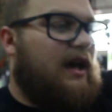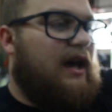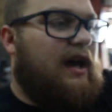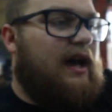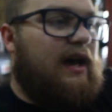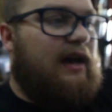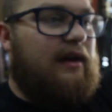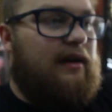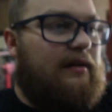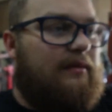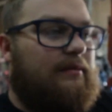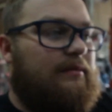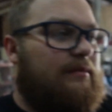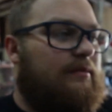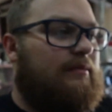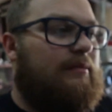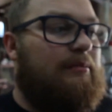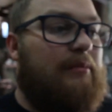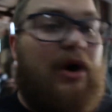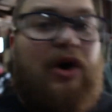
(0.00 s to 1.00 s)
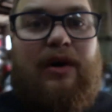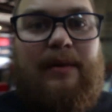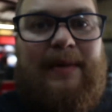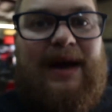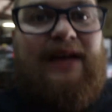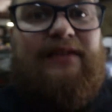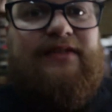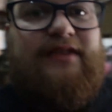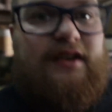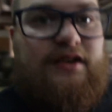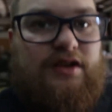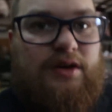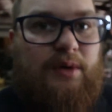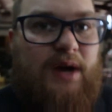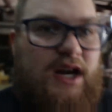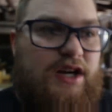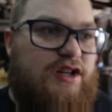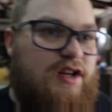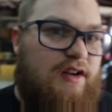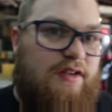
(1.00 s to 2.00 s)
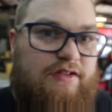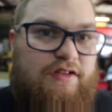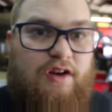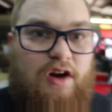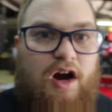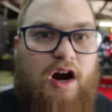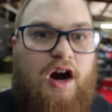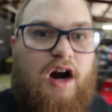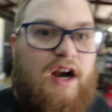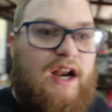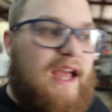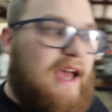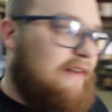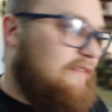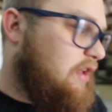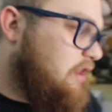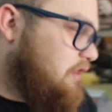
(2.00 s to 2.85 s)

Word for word: uh, motor mount situation. So I already have